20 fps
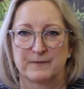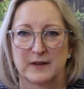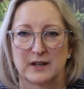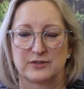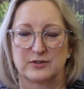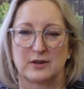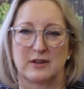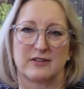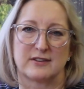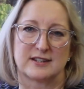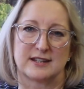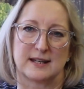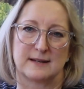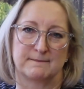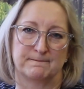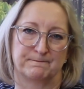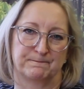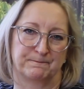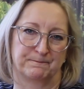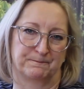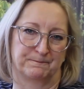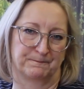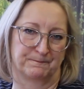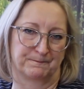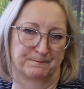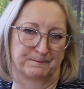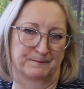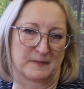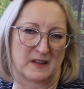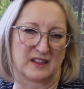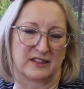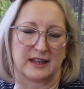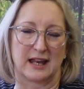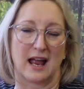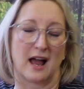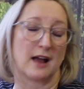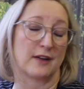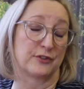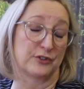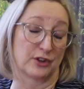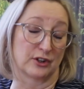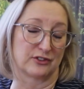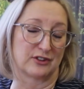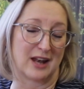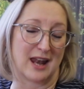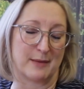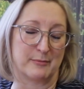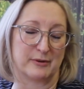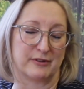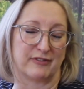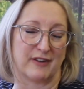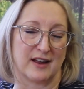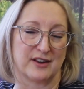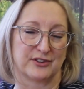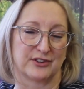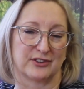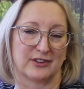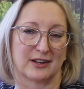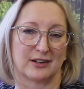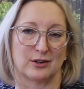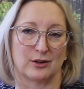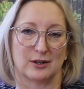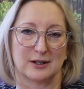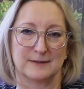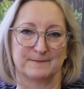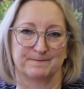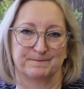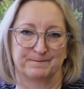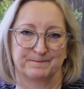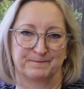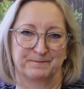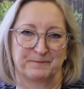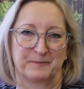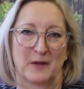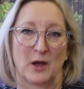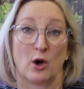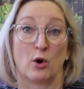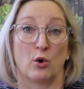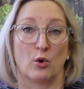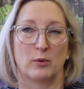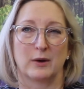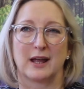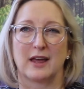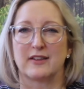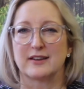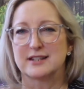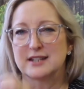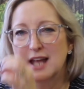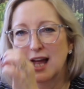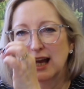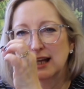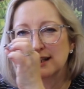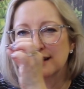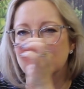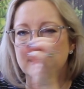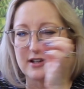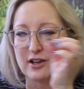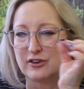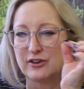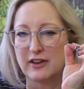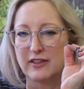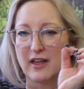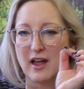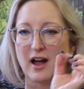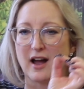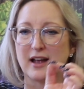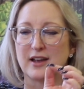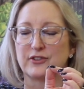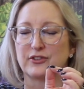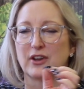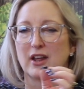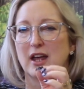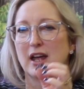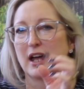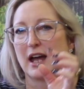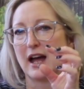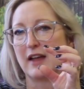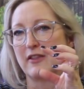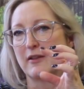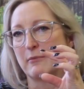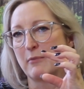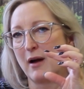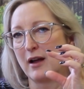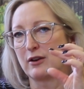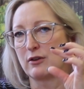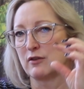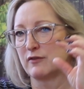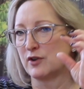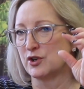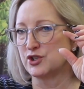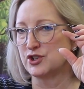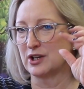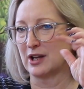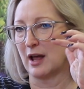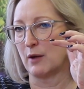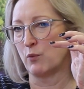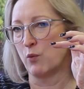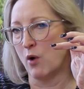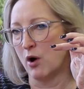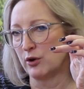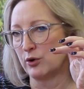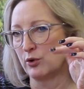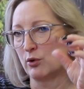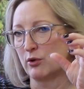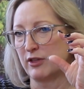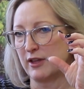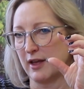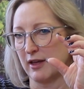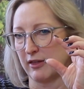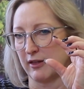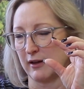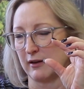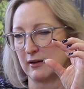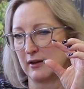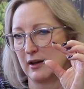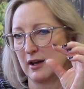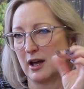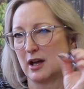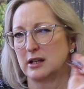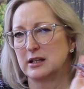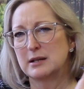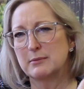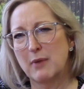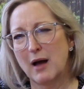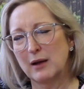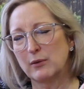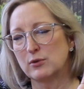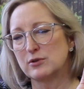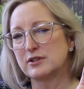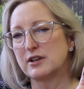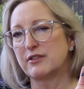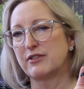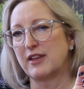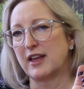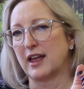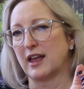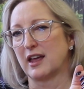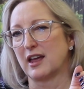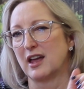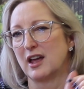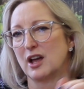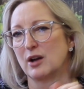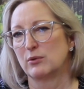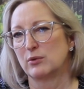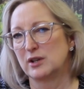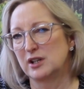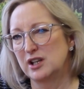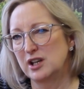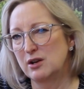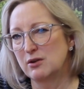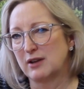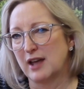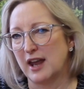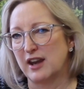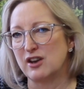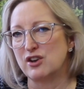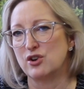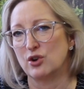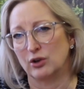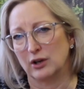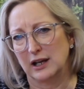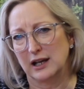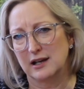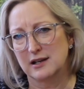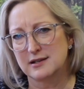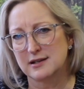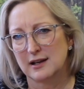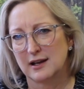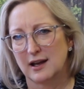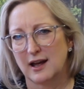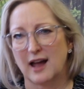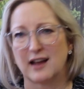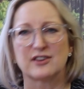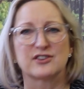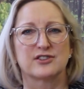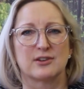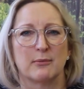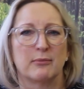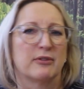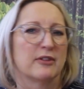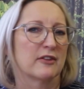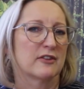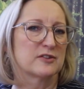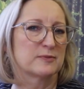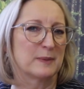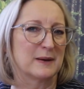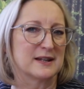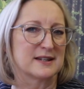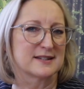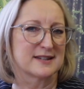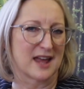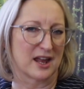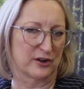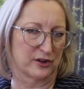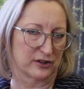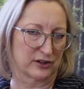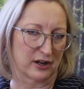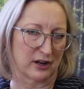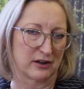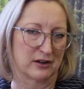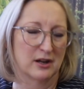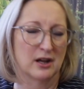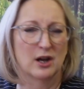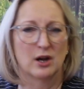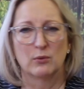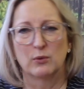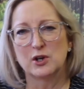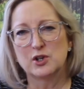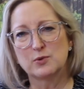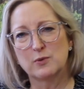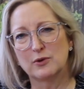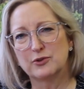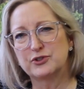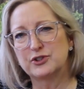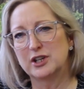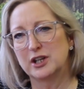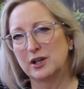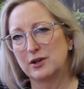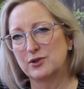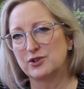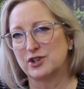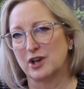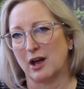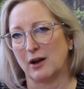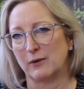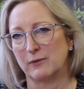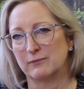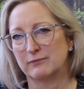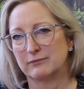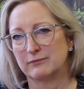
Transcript: So you either see the I've sucked a lemon face, as I call it, or we get the tightness under the eyes. And the micro version, you get one or the other. And you might want to think, when you get annoyed at something that's been said or done, which ones do you show?